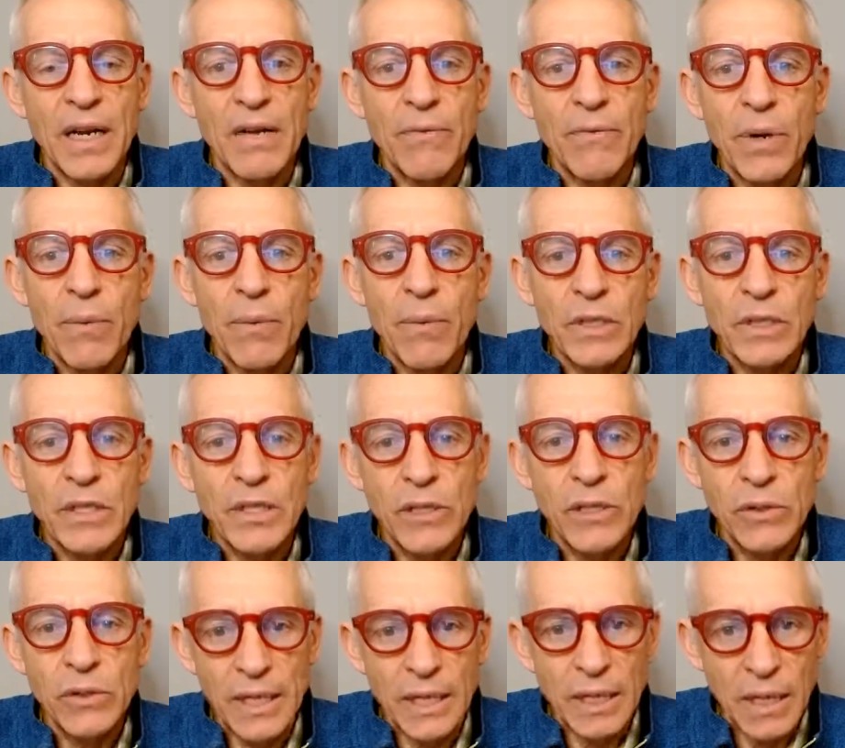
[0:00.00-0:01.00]
if we want to
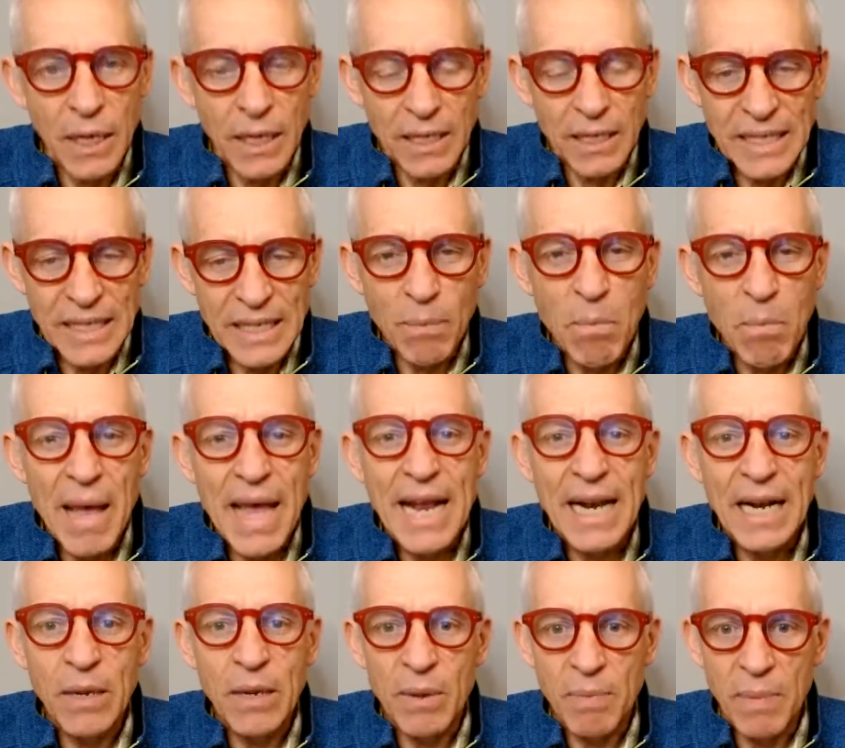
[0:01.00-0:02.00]
use it, and I deal
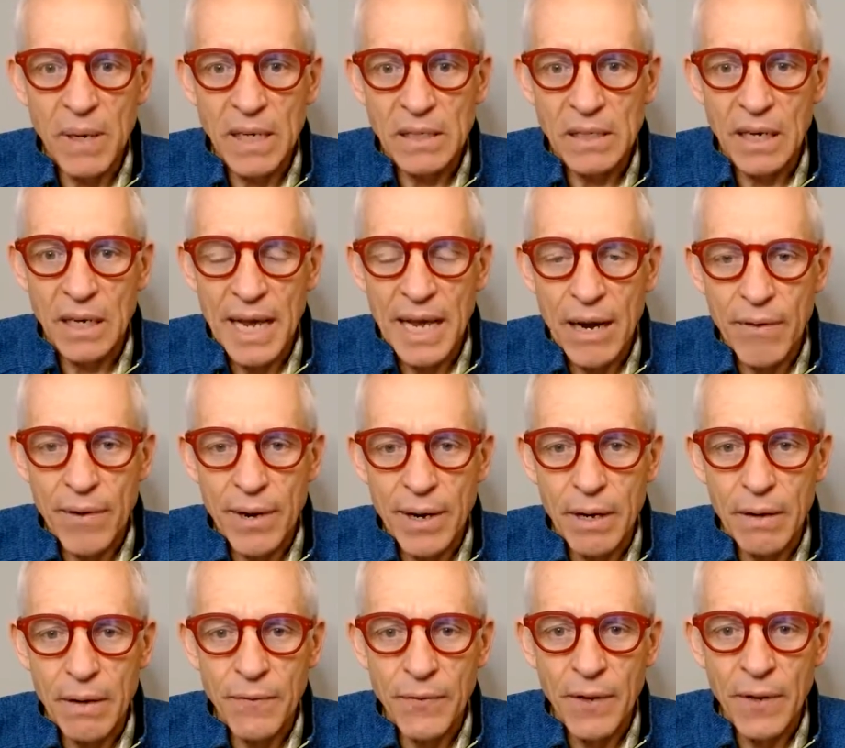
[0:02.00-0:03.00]
mainly with personal
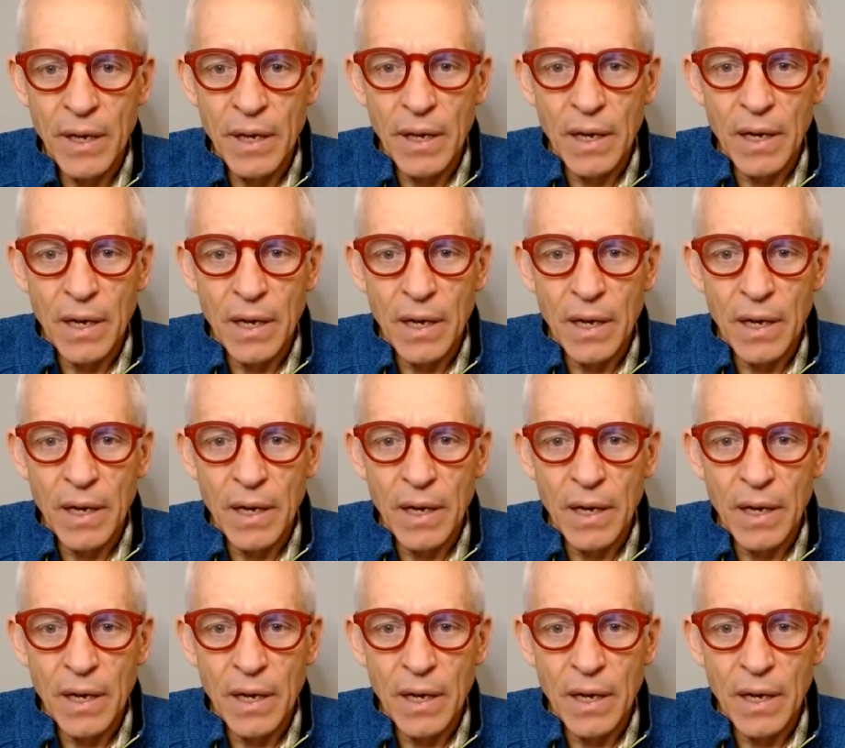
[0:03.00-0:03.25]
narratives,